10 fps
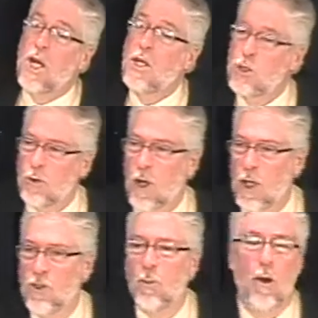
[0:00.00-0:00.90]

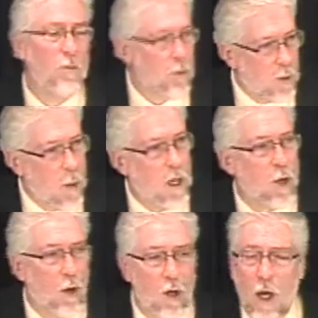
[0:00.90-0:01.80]
history. Some of them you've probably
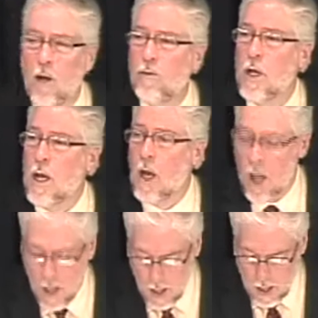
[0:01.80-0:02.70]
heard of,
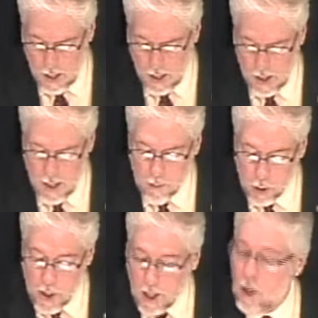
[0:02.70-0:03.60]
in
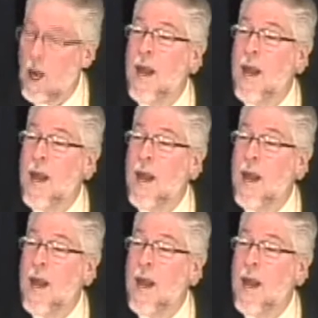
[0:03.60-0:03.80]
particular,